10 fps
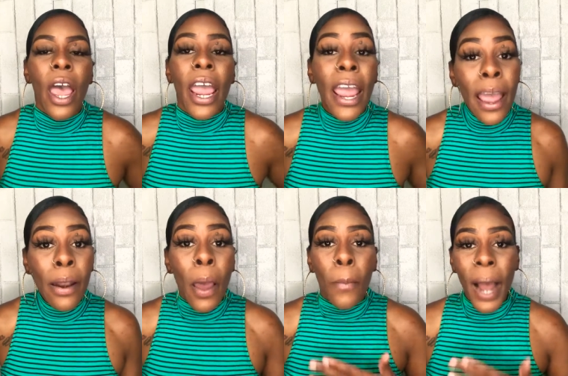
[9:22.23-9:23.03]

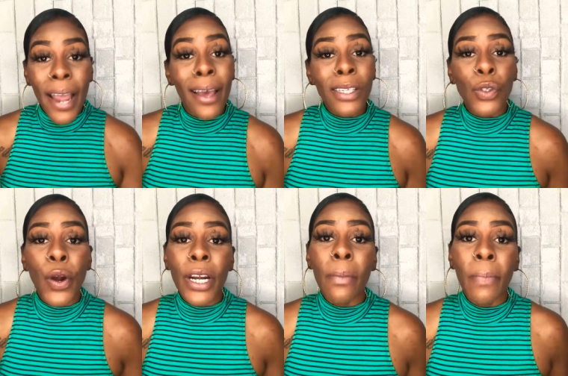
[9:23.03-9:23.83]
and by us
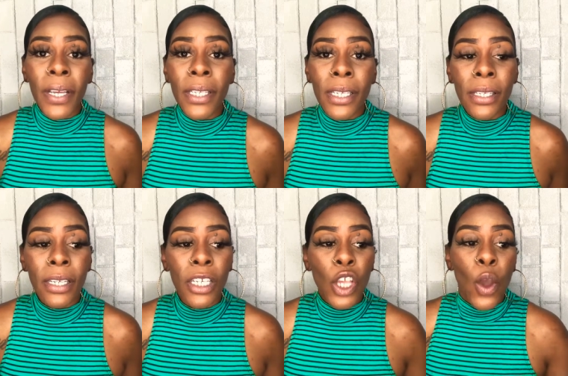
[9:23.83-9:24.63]
starting businesses